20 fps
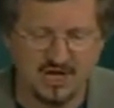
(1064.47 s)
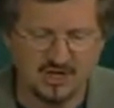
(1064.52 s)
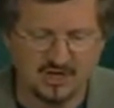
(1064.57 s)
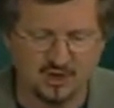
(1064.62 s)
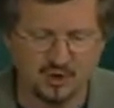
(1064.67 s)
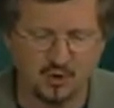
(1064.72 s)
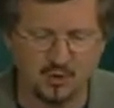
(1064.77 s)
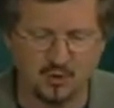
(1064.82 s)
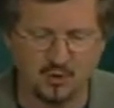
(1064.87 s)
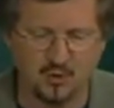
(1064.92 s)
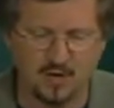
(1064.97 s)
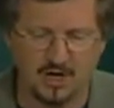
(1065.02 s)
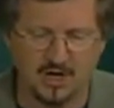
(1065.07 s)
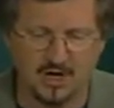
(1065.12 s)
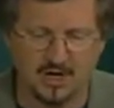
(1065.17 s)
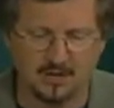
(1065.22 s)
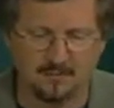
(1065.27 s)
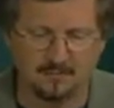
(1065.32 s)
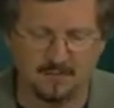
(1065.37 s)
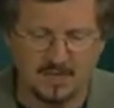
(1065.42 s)

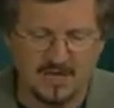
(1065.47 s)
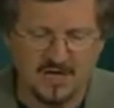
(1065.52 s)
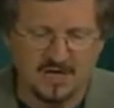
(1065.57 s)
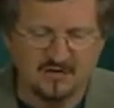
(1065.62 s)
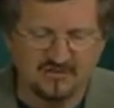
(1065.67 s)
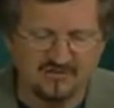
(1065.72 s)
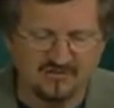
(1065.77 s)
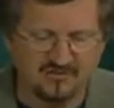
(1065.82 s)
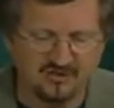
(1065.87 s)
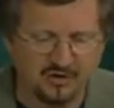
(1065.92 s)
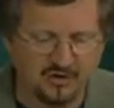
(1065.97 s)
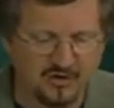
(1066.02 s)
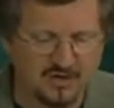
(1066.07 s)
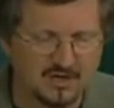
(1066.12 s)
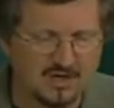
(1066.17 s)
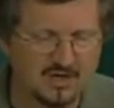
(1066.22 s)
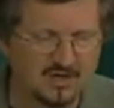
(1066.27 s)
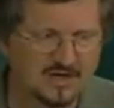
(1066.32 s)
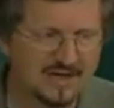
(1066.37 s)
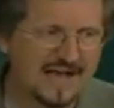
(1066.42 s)
to
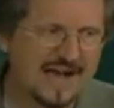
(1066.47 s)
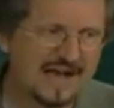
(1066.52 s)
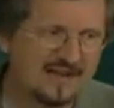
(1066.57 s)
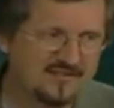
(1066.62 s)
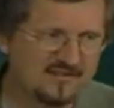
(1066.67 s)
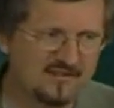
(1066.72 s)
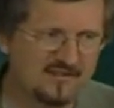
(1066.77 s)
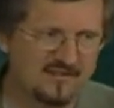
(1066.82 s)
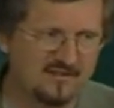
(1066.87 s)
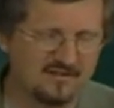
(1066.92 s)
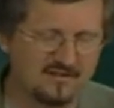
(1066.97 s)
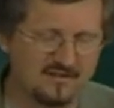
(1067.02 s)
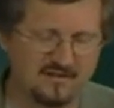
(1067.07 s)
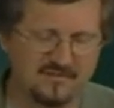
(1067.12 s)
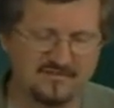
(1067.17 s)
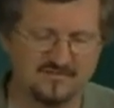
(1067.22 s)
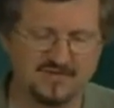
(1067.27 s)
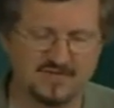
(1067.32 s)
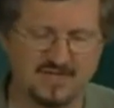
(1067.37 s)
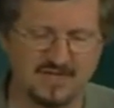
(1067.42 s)
certain classes
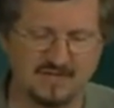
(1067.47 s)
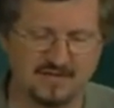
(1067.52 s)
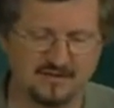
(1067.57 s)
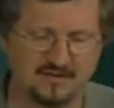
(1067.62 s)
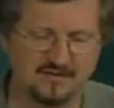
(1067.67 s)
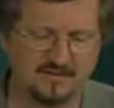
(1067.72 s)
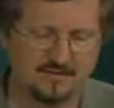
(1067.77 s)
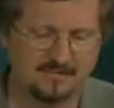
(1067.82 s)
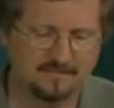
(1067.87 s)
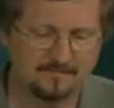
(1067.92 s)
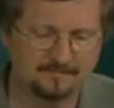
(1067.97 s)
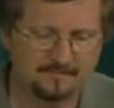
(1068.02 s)
of genes.